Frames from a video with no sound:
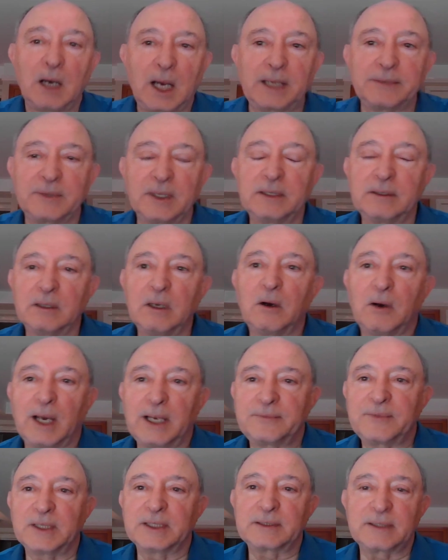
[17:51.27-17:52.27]
I
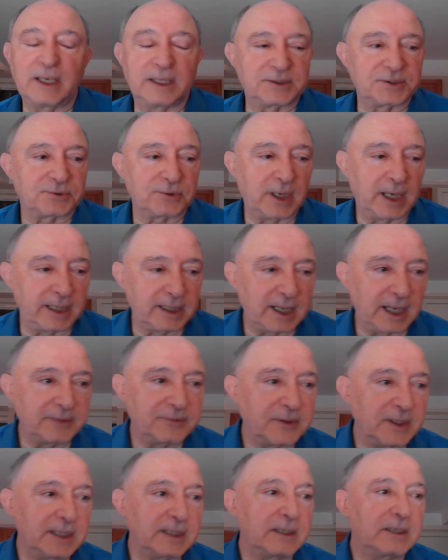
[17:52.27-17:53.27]
think that's right. I
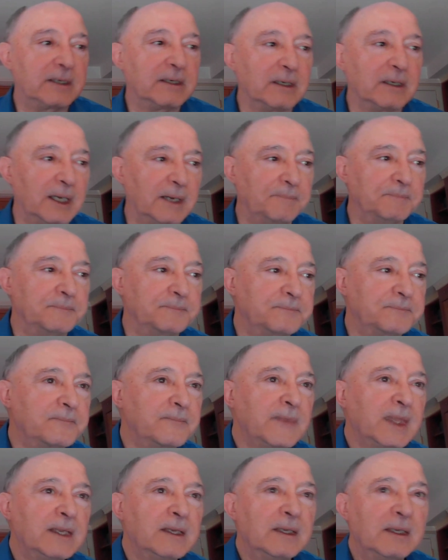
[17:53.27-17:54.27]
think
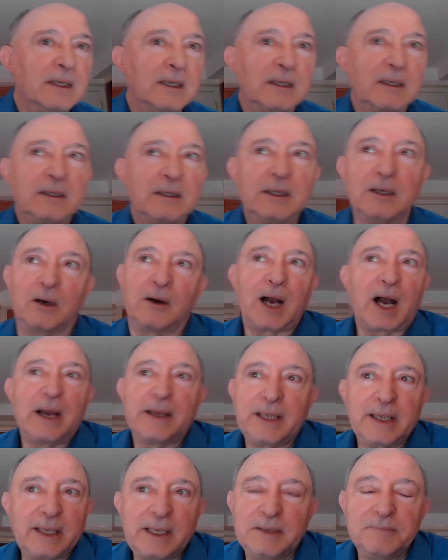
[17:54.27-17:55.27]

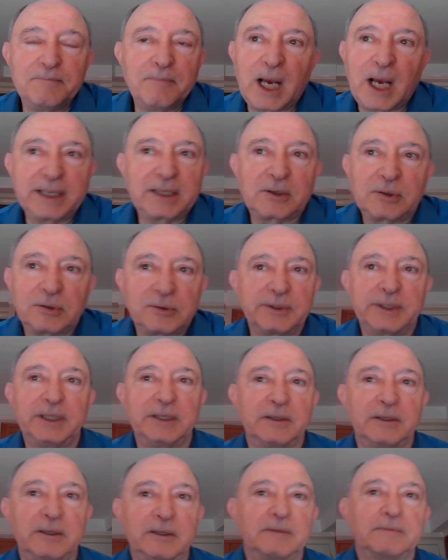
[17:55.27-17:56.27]
I in my
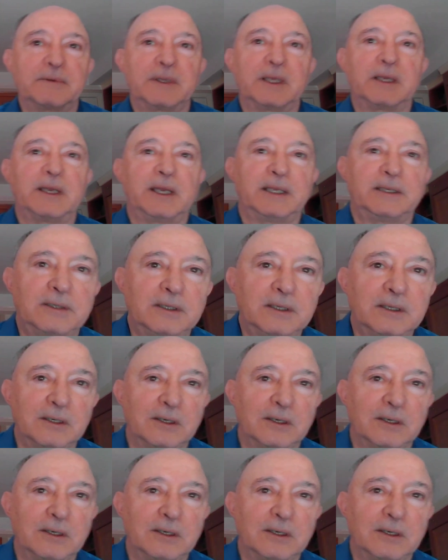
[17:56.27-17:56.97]
career, and